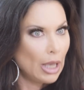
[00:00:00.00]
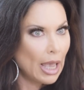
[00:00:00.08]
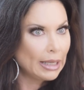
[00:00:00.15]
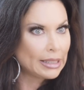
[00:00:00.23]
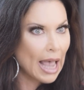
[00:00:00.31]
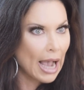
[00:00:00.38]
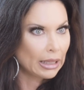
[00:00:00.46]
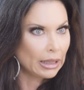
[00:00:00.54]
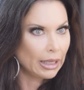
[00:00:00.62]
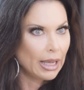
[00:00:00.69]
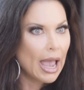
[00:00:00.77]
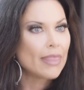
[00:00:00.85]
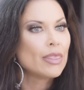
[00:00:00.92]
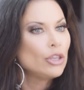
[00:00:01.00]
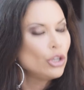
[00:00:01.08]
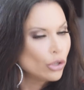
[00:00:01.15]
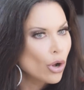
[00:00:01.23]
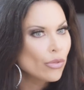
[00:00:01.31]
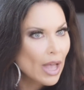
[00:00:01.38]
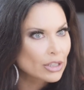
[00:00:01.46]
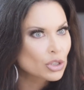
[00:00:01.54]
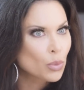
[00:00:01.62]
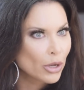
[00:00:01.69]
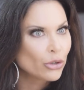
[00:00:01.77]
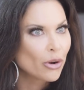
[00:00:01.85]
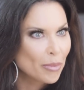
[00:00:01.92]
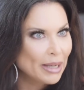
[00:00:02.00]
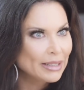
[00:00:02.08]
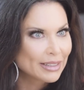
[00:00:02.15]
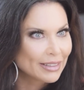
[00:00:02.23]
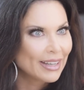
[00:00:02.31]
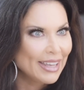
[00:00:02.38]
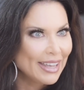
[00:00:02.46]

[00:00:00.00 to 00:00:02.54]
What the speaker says: Exactly. And you know that's what your amygdala